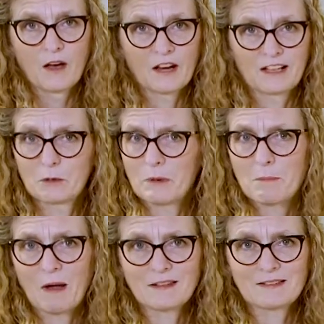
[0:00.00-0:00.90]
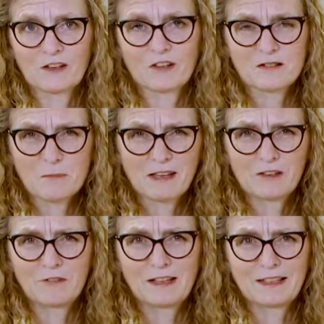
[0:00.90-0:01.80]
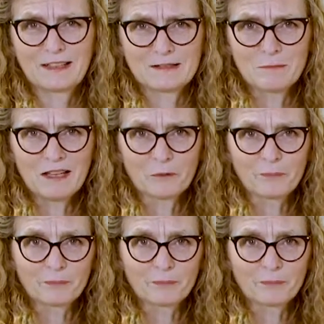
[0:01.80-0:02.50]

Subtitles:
and a little bit of pasta to make a really easy meal.